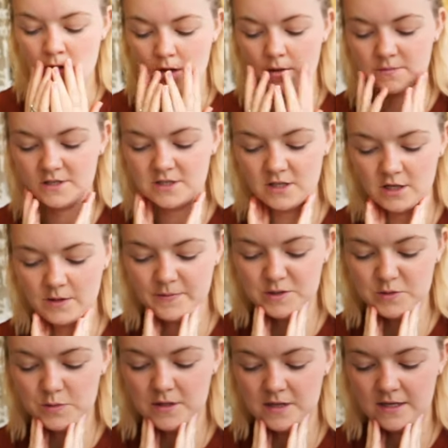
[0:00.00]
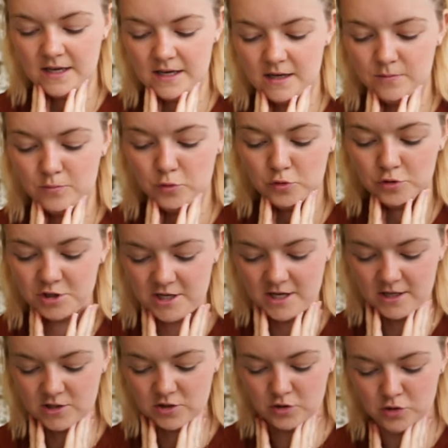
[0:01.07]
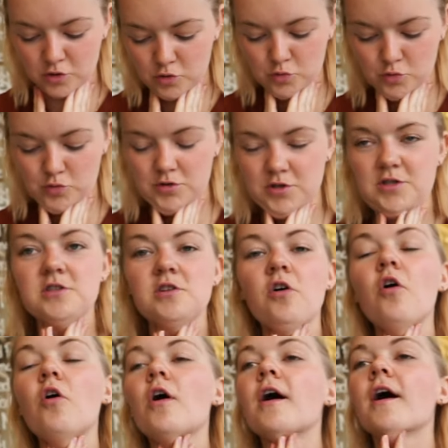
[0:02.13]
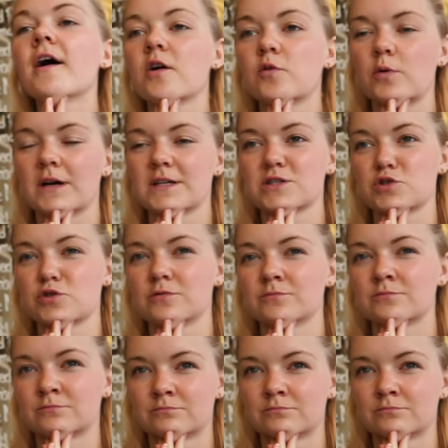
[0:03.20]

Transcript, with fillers: I'm stuck between getting poached eggs on toast or a croissant.